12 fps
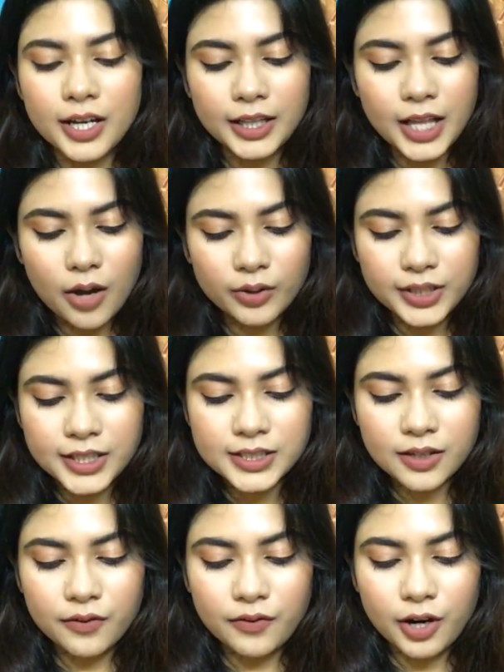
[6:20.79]
Now, this,
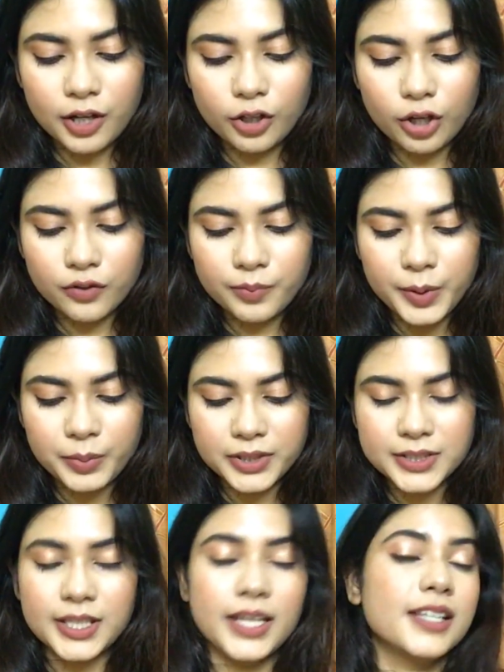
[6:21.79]
a lot of people
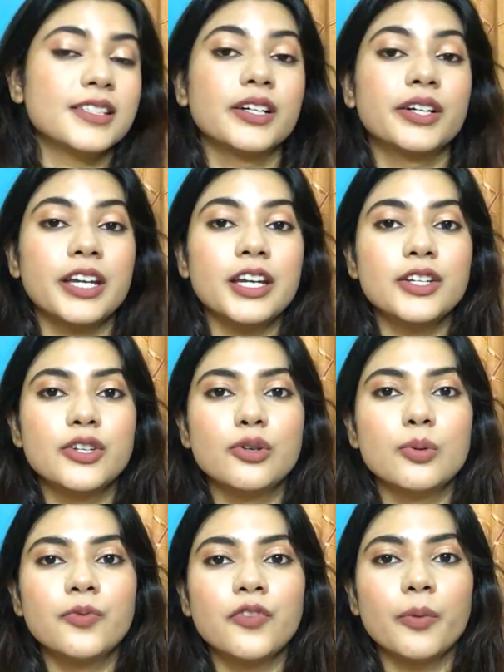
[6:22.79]
say, is a great
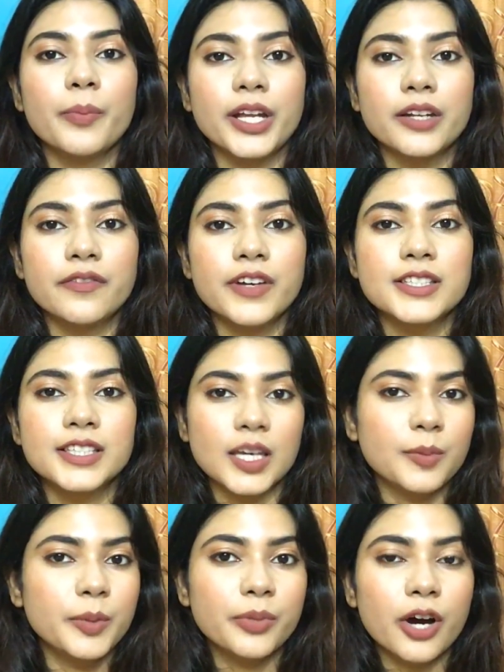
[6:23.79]
dupe for Benefit's
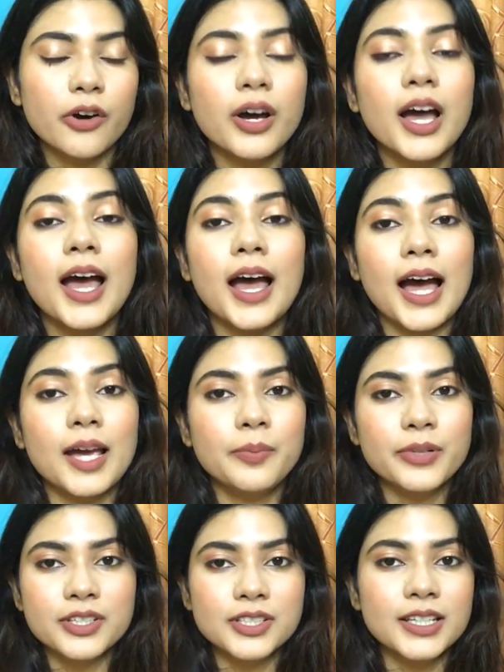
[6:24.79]
Gimme Brow. I
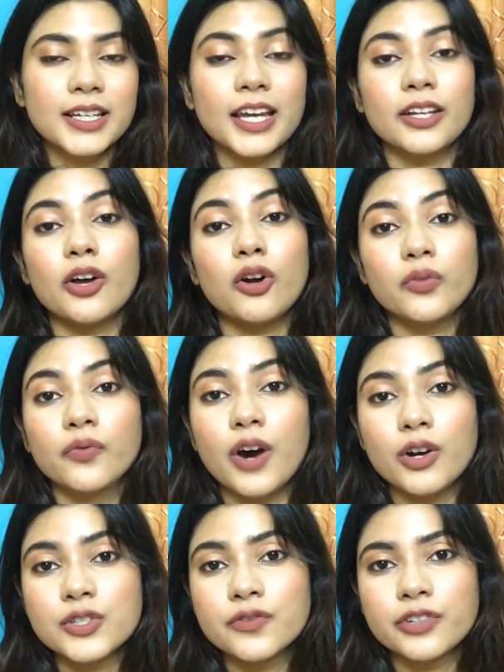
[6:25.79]
personally cannot
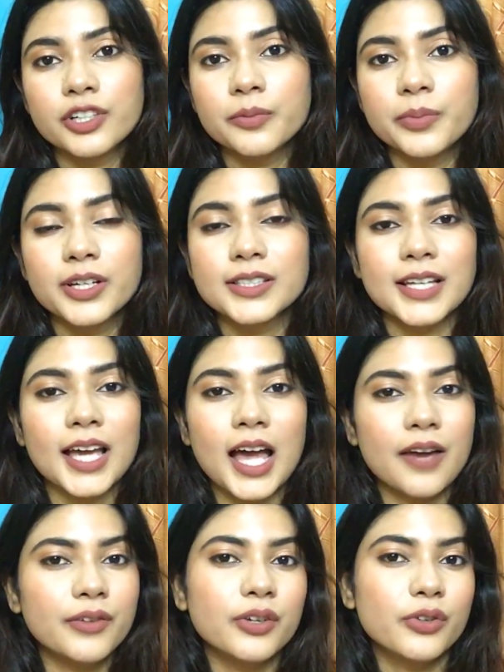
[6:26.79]
vouch for it because I
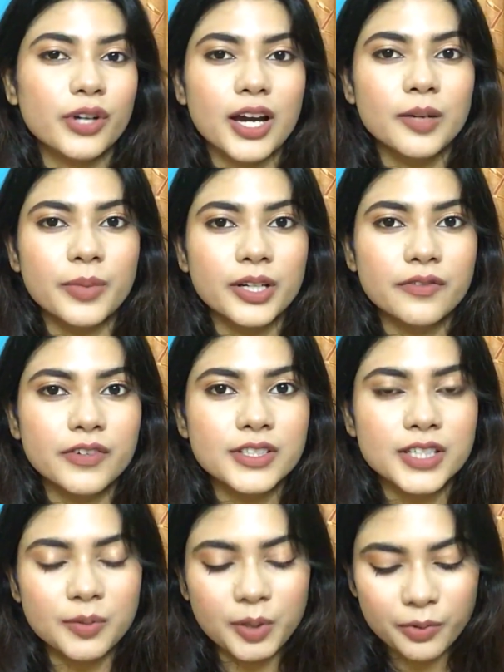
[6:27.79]
haven't tried Benefit's
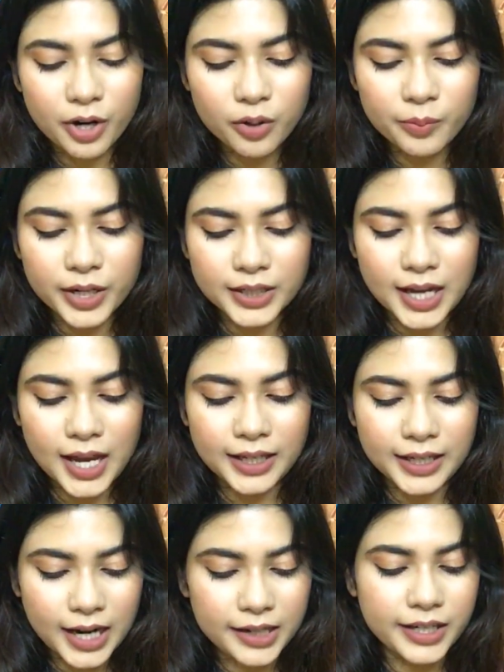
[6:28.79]
Gimme Brow, but I
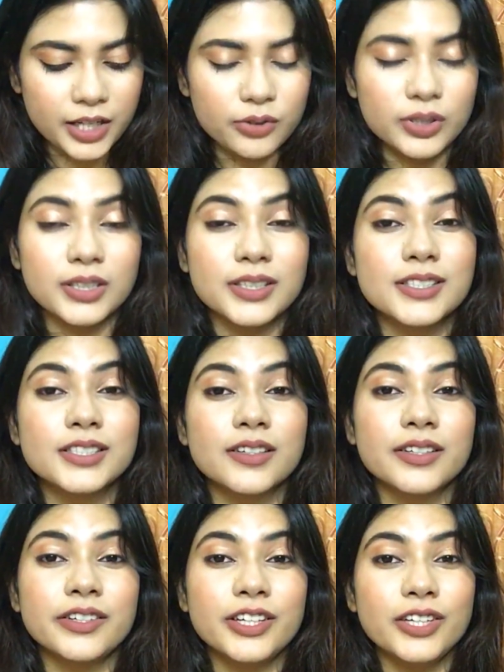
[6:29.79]
can tell you that this is
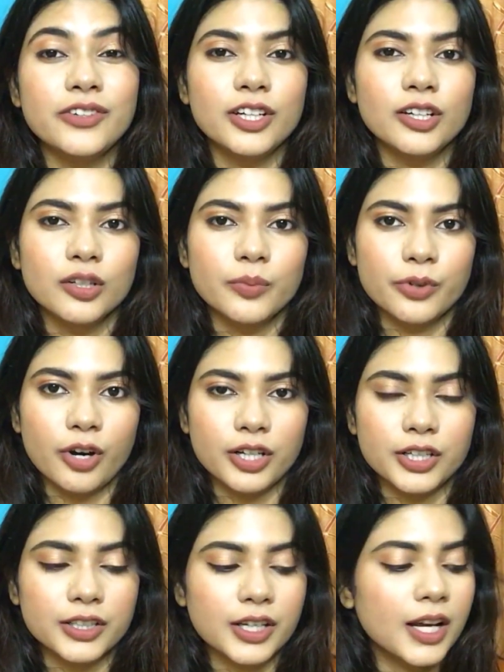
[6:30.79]
a really good
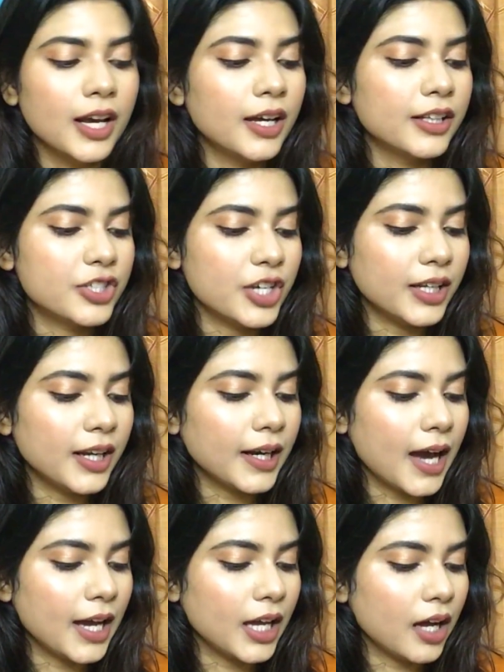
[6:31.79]
product. The shade that
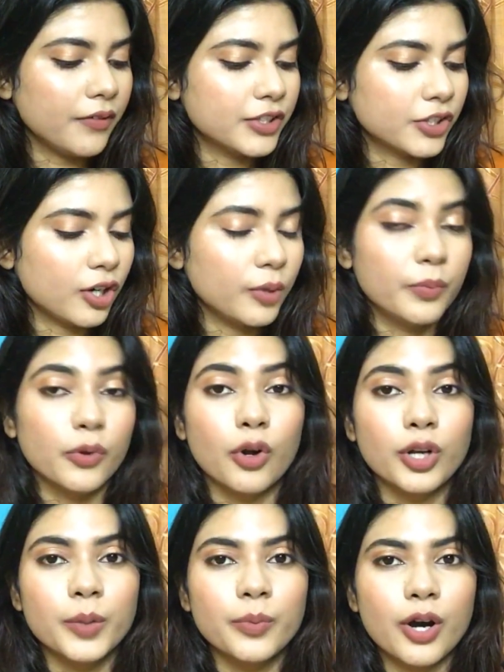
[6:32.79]
I have is called
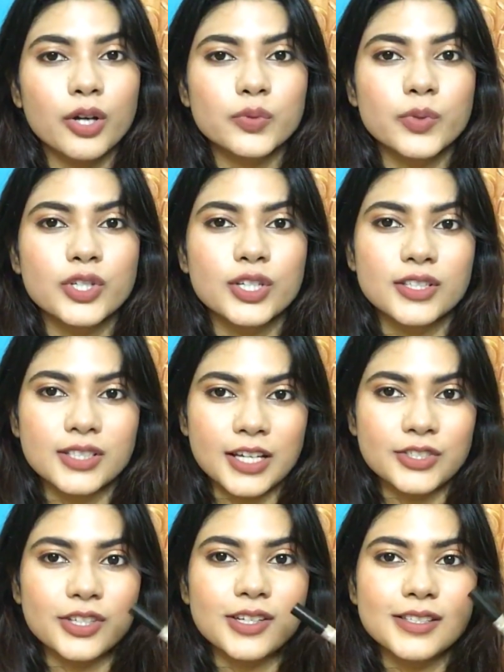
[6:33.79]
Blondie Brows, which is,
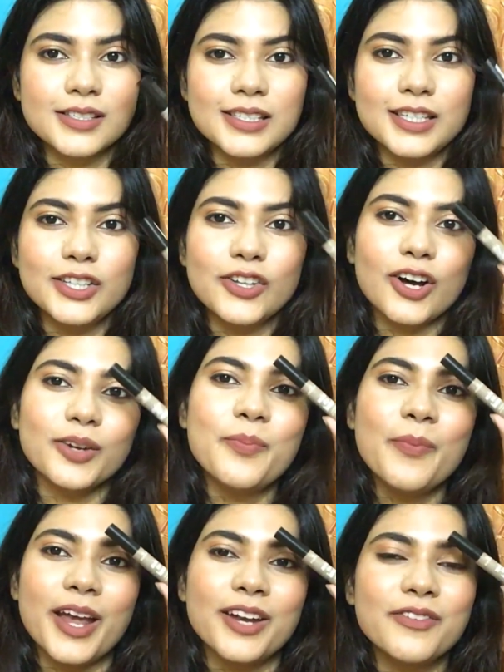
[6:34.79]
as you can see, not
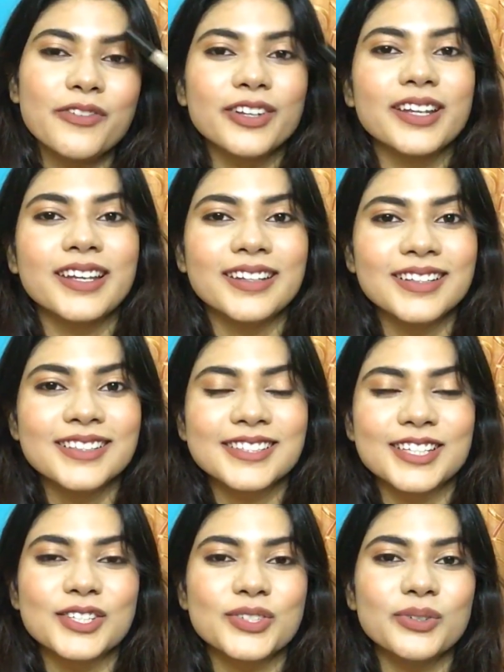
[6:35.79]
meant for the Indian
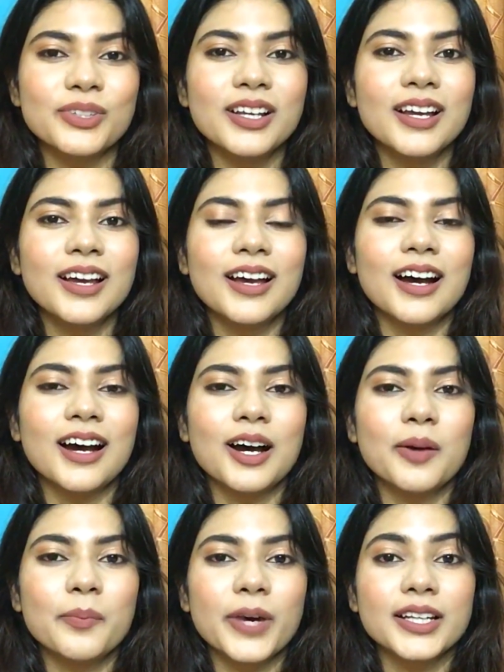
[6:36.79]
skin tone,
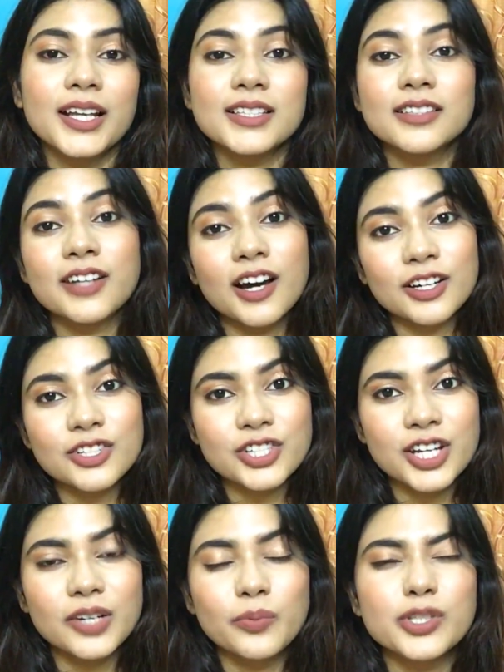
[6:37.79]
but there's a darker
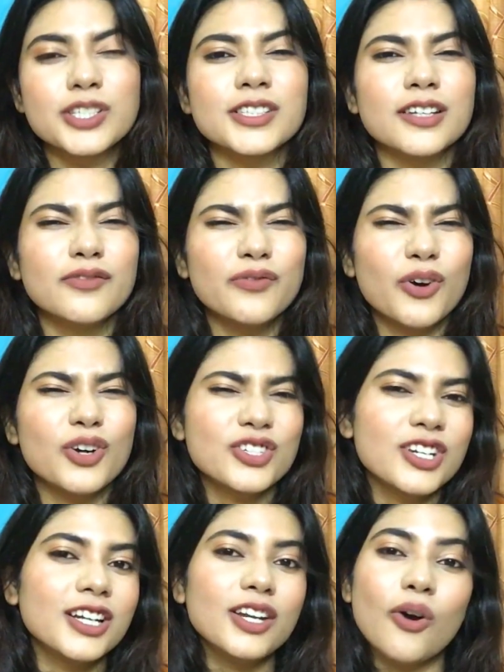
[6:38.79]
shade which is
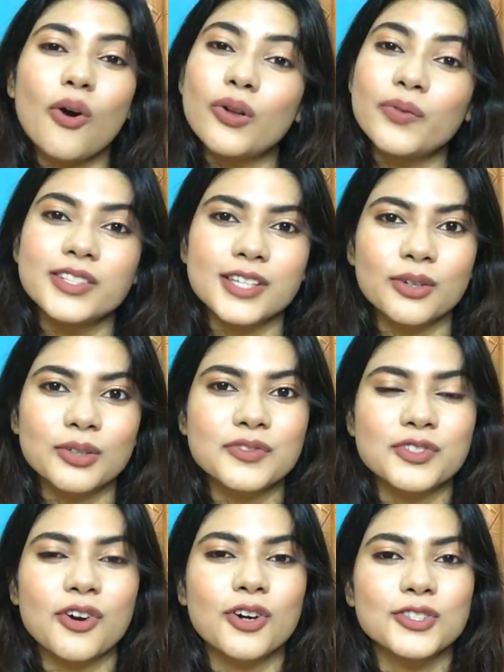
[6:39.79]
unfortunately always out of
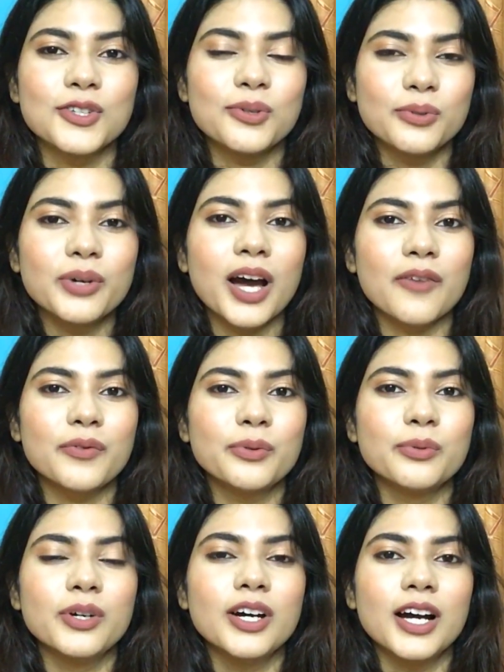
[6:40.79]
stock, so you do have
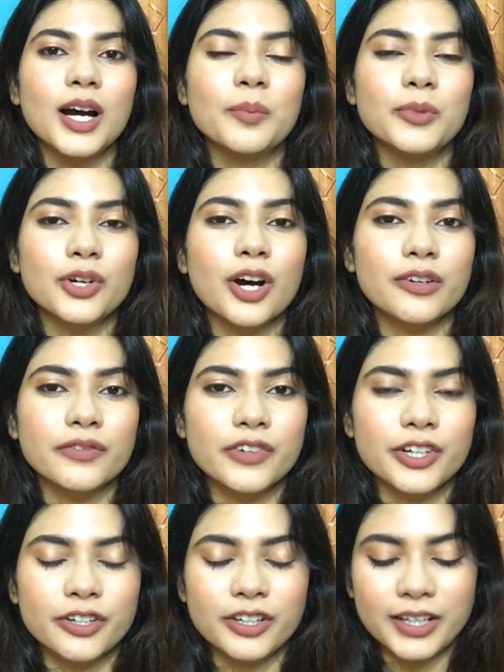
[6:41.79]
to look out for
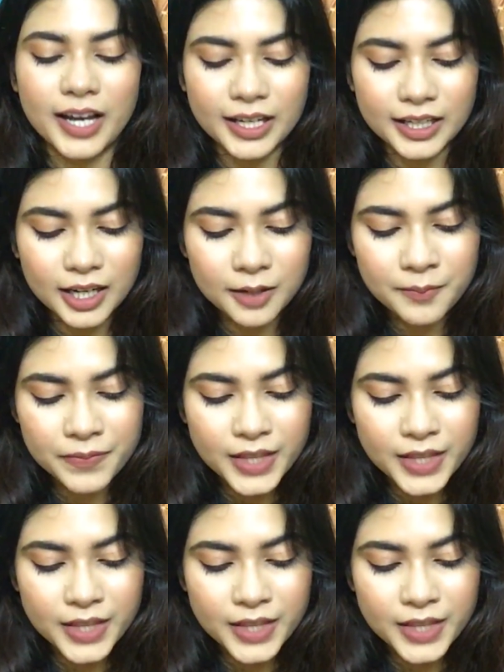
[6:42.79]
it on Nicka.